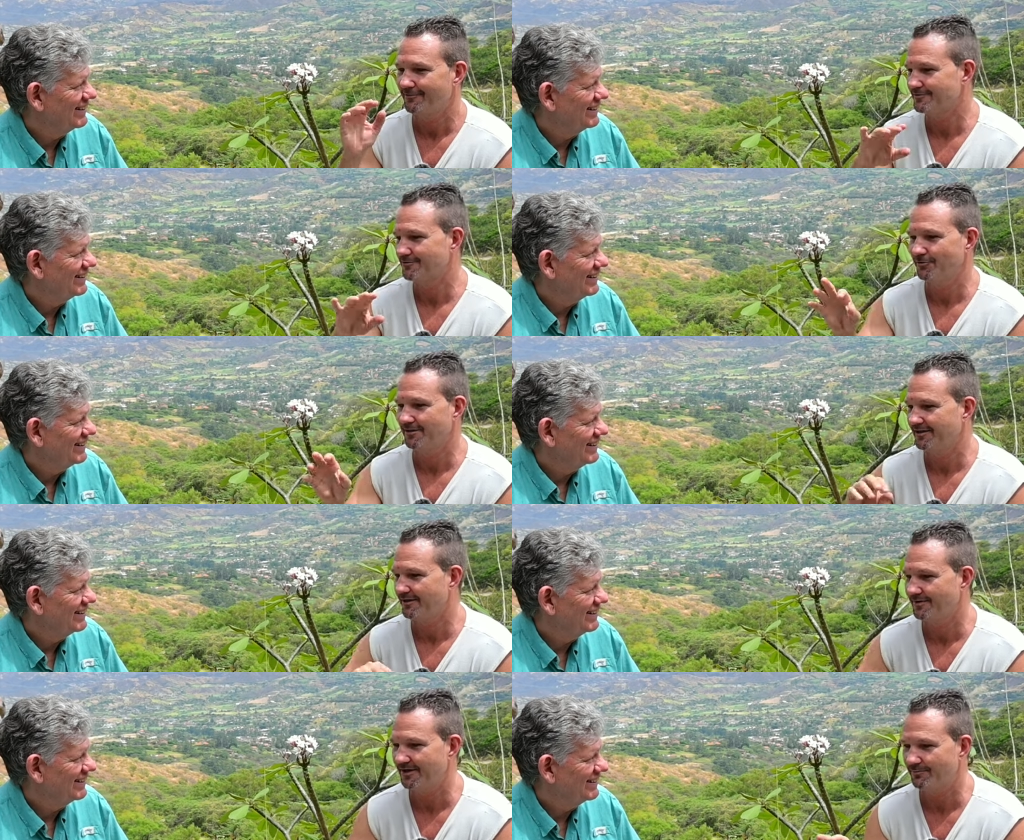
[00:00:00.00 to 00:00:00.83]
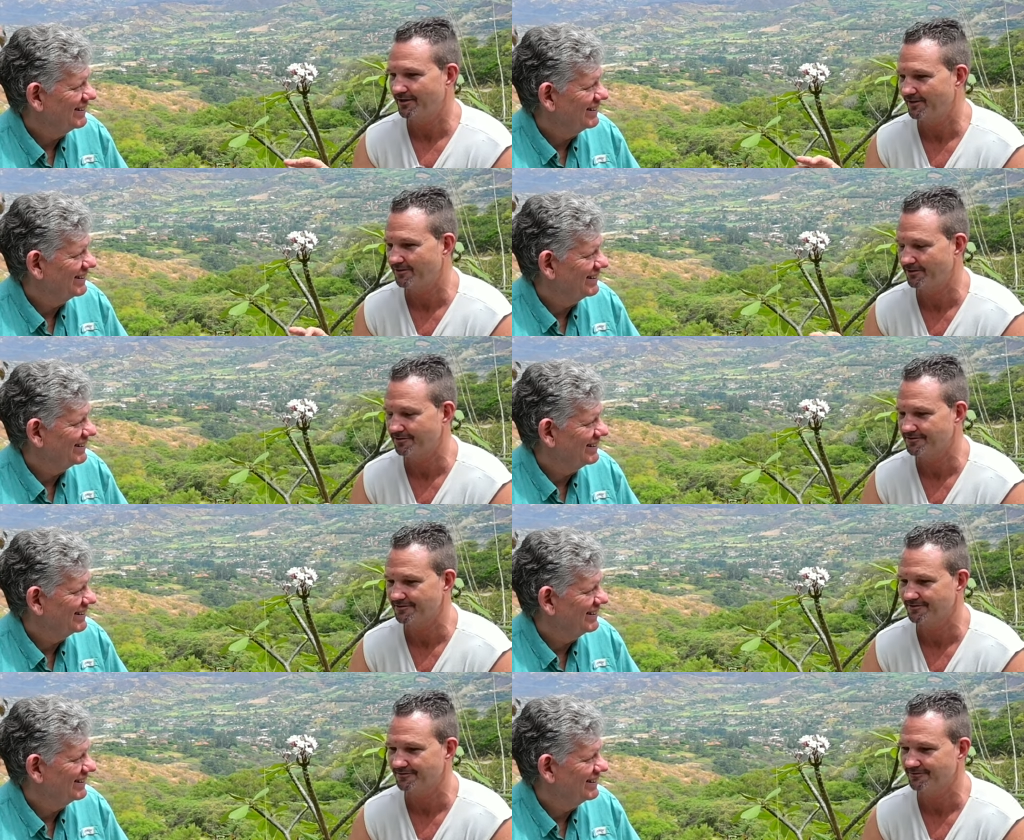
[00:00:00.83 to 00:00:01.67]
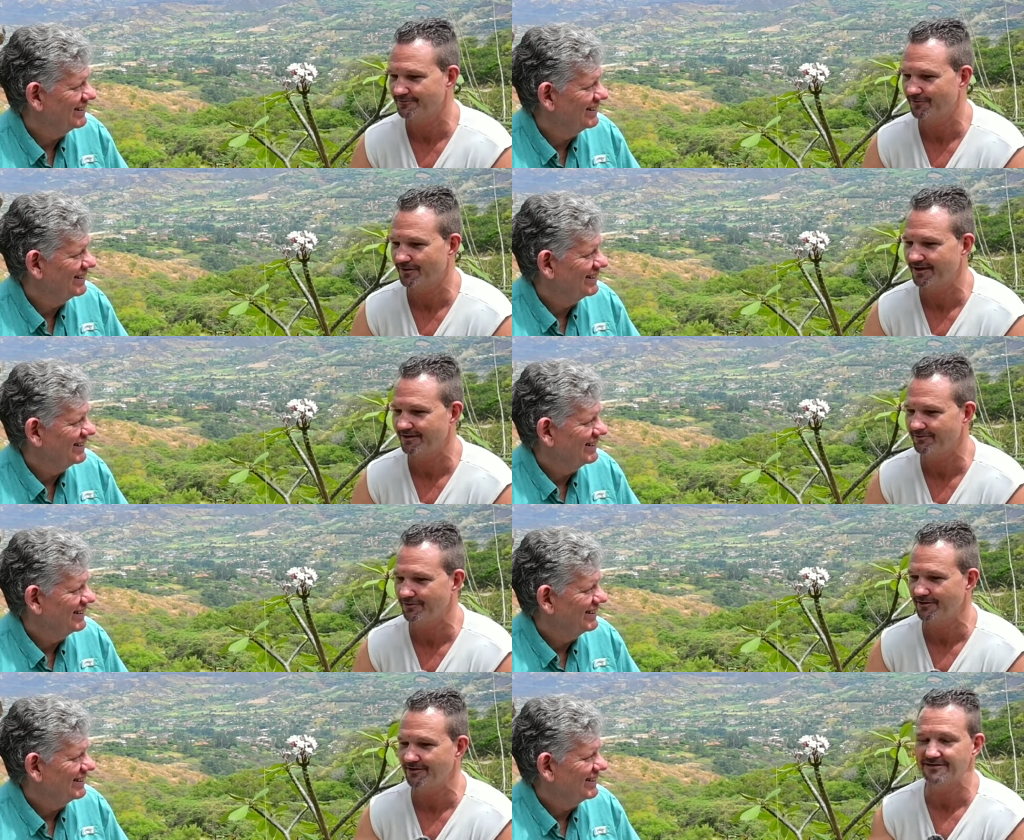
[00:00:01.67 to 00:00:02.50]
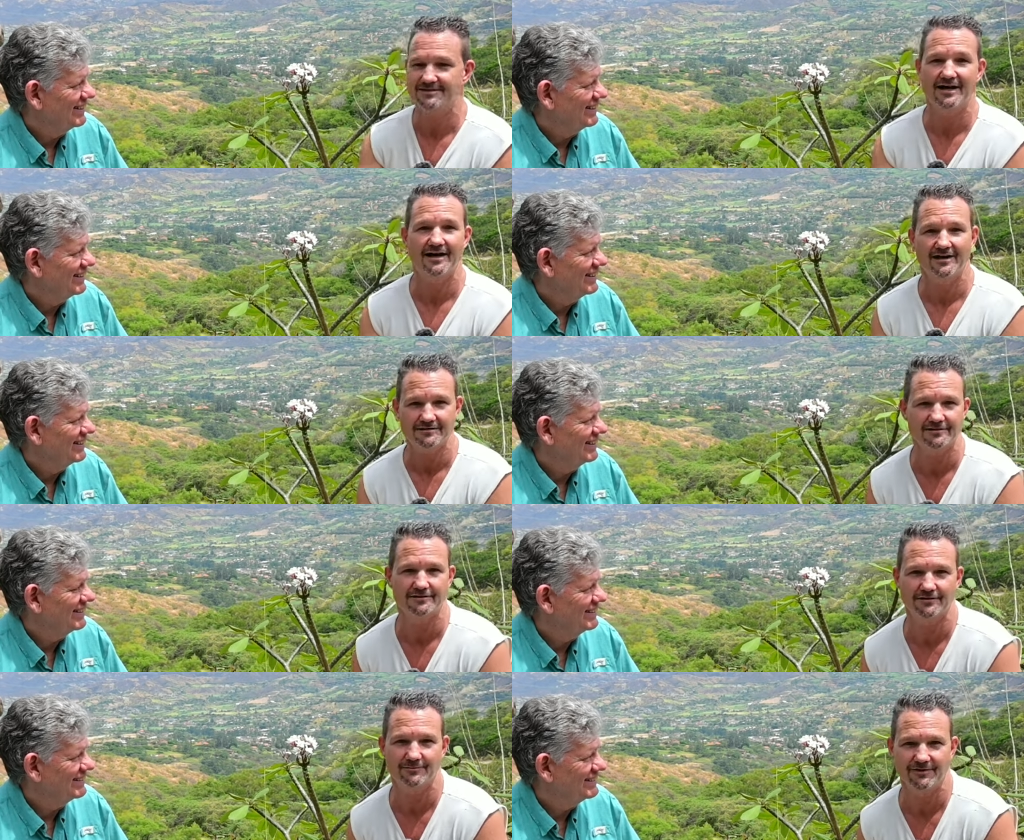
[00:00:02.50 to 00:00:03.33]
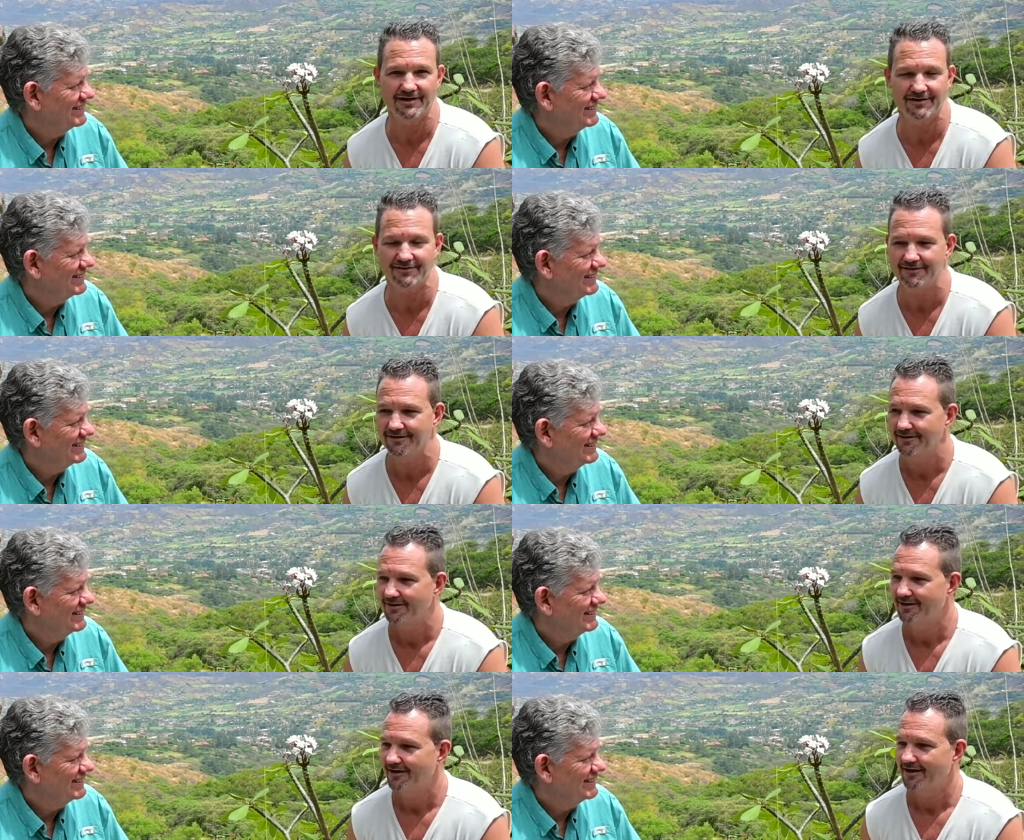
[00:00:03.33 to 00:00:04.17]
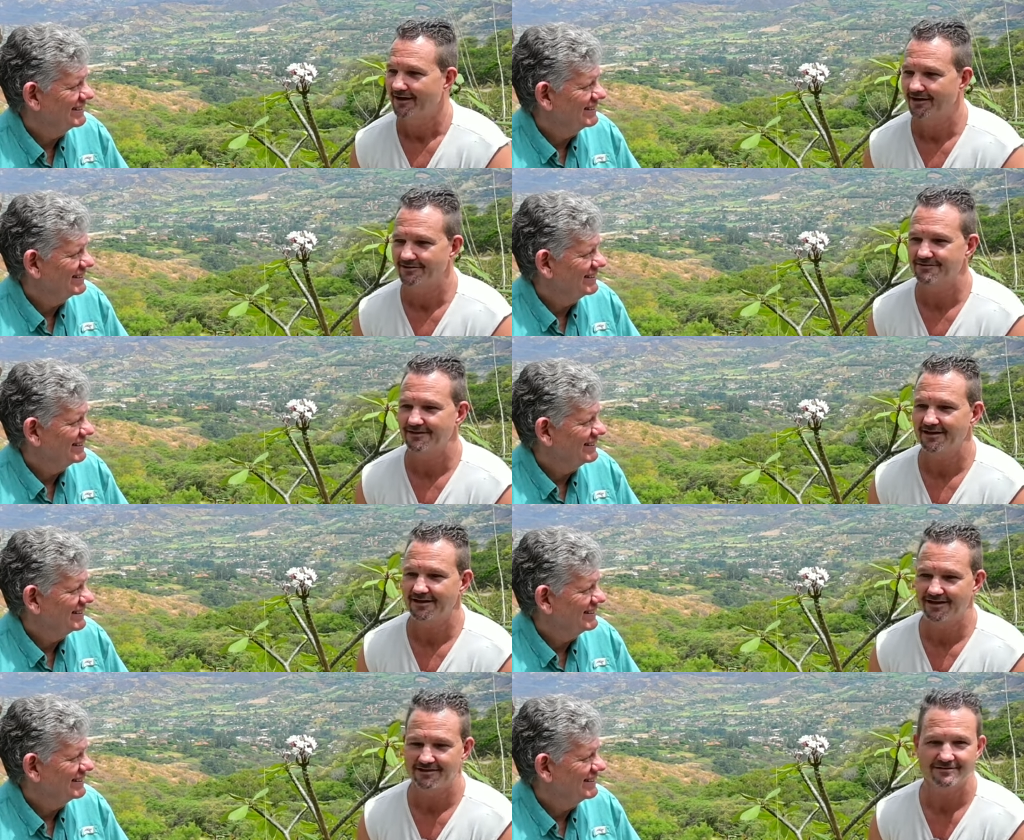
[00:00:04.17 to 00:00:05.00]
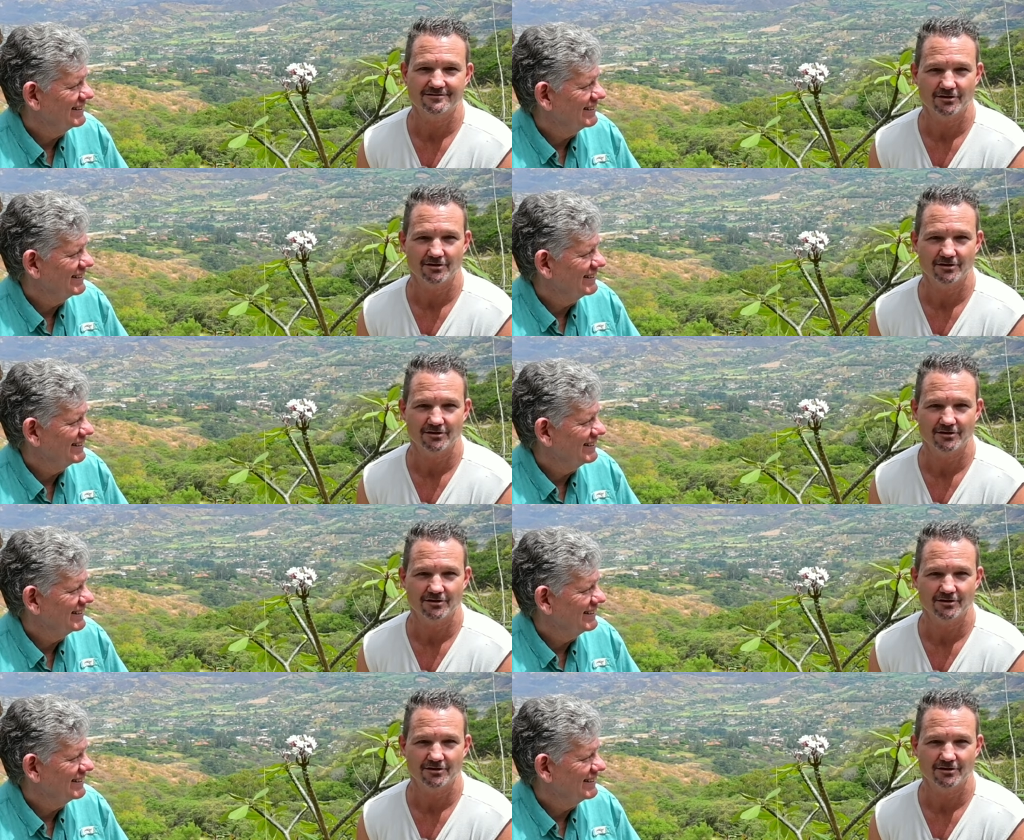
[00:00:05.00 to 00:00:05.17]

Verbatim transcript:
Speaker 1: I was Googling about peacocks and what have you, and this article about Hunter S.